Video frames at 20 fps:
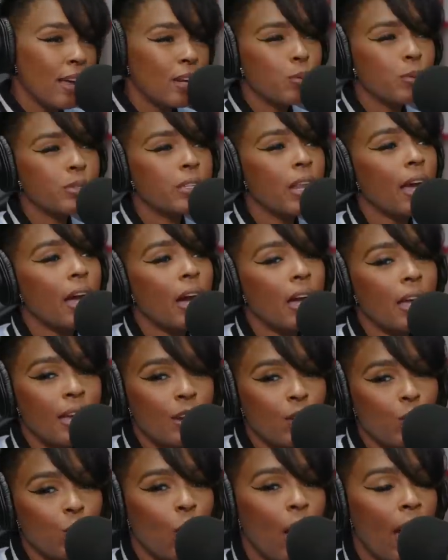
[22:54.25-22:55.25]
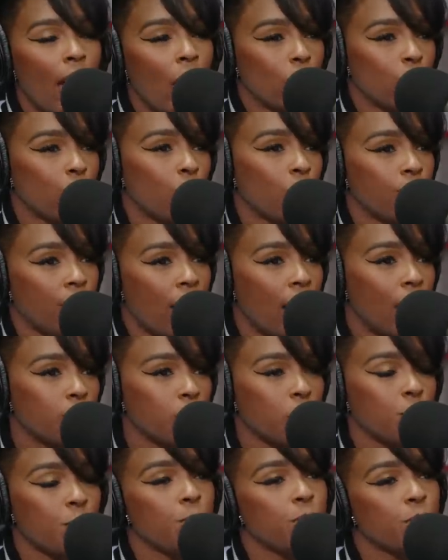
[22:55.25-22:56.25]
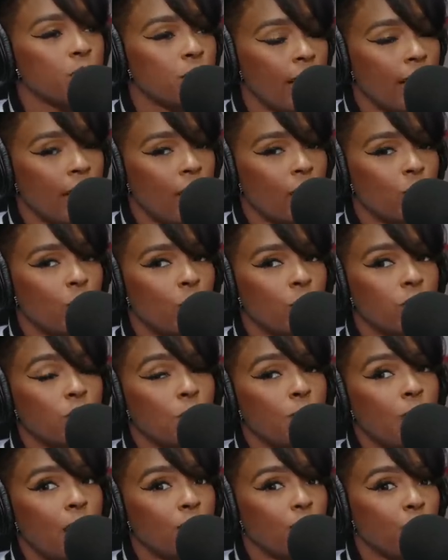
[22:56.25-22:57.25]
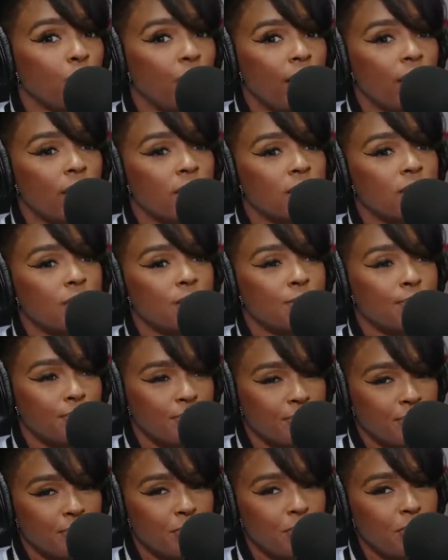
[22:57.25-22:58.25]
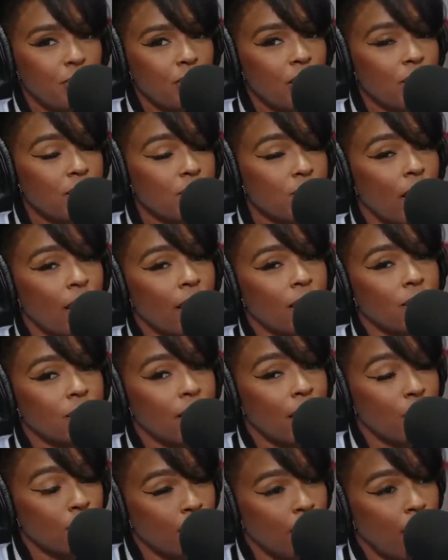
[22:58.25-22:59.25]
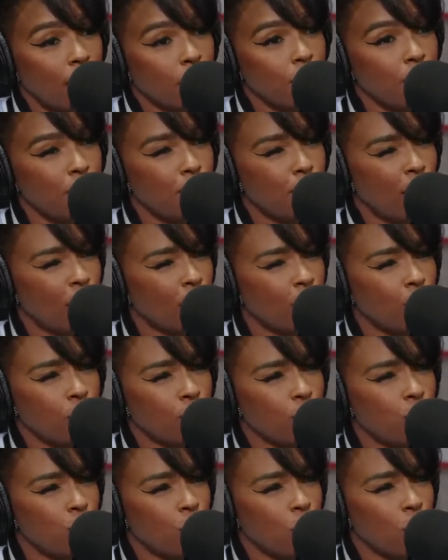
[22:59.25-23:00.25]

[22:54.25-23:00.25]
and it was like an indoor outdoor vibe so right. people stayed outdoors so my friends shout out to everyday people. I don't know if you